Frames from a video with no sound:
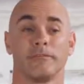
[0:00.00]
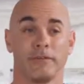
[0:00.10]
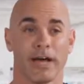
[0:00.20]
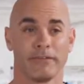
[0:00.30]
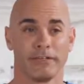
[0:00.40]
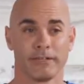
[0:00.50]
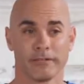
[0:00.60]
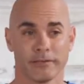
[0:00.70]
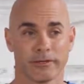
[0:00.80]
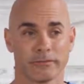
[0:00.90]
if you haven't done
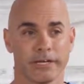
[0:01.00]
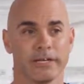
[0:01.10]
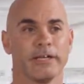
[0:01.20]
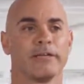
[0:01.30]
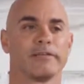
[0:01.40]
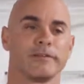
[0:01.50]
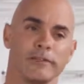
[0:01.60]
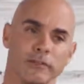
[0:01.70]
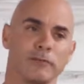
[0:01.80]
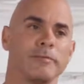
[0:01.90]
so already, so
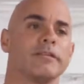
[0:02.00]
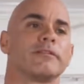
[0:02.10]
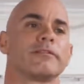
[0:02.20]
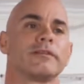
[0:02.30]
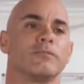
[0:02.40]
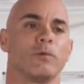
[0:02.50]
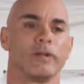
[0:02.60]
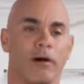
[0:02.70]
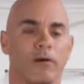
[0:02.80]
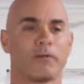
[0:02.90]
you'll be alerted
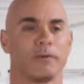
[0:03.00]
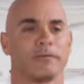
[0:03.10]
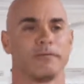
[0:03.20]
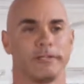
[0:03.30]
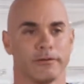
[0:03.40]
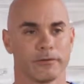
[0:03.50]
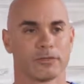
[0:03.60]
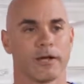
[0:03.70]
when all those videos